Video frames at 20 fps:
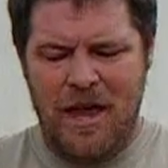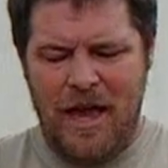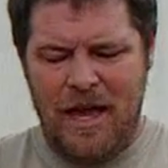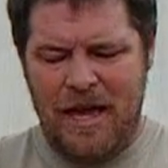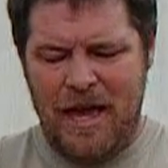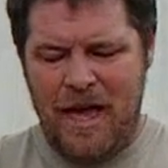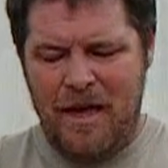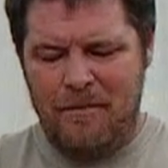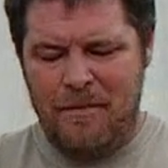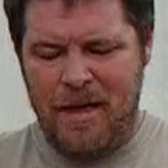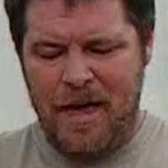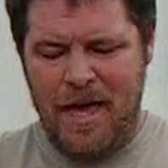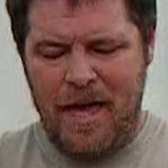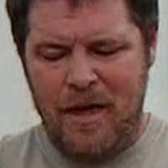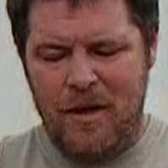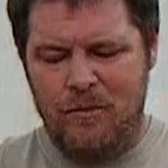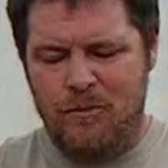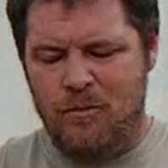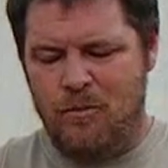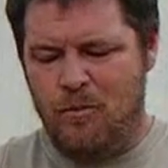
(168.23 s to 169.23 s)
Now I got
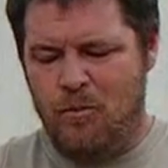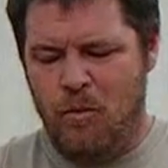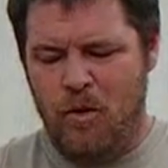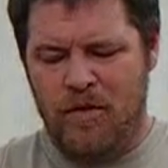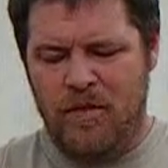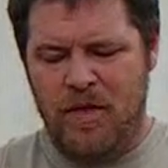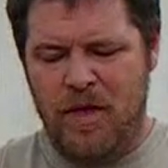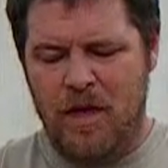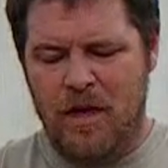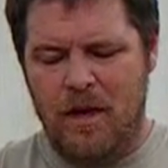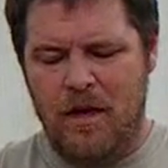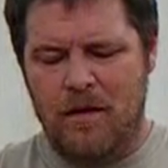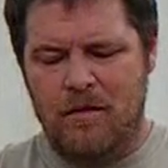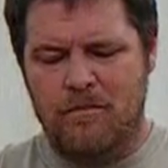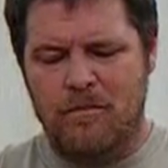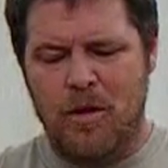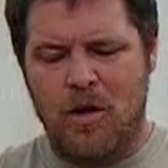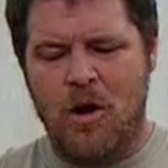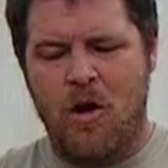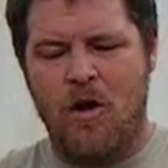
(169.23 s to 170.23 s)
mine with
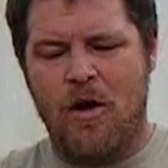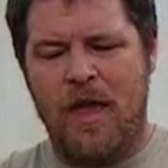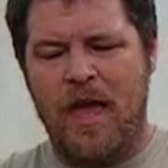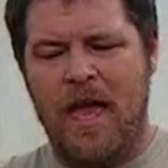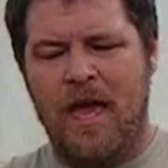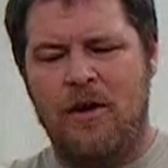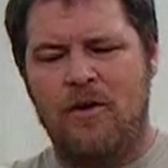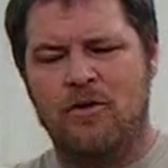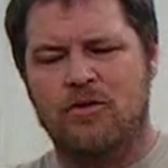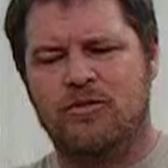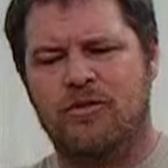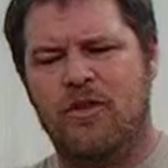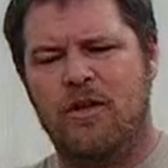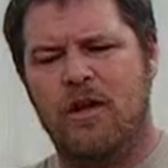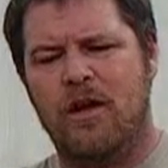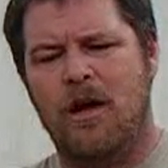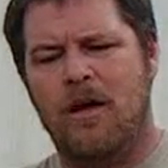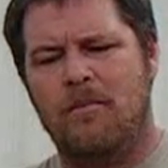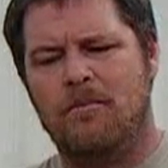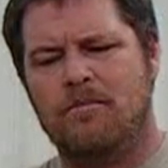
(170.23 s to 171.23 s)
the Machete handles,
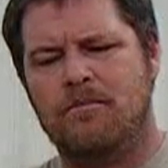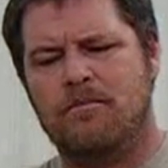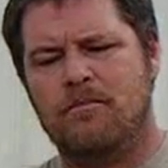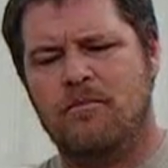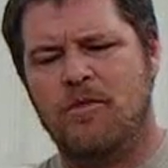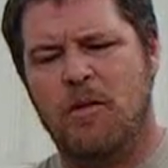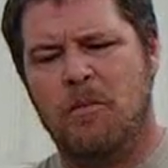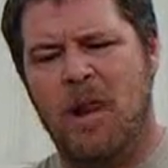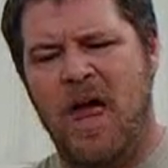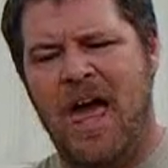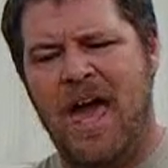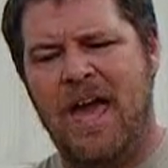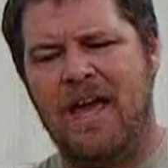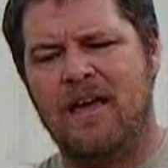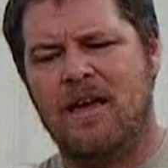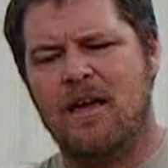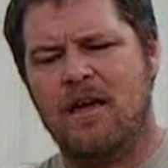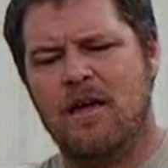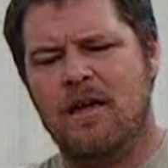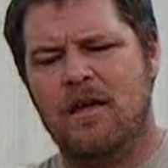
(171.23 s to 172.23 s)
the
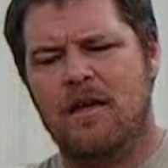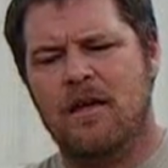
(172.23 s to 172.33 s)
black.